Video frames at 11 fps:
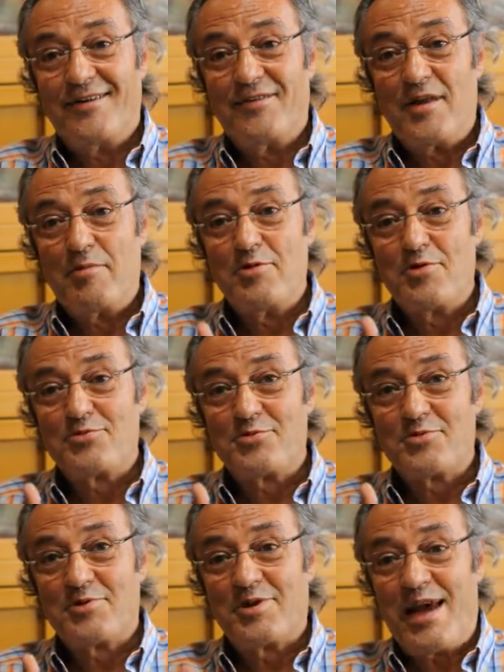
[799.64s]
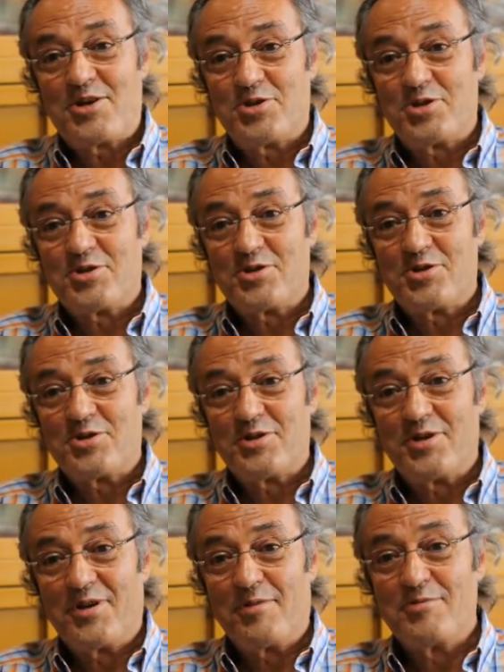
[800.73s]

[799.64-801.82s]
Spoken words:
There were no clashes. There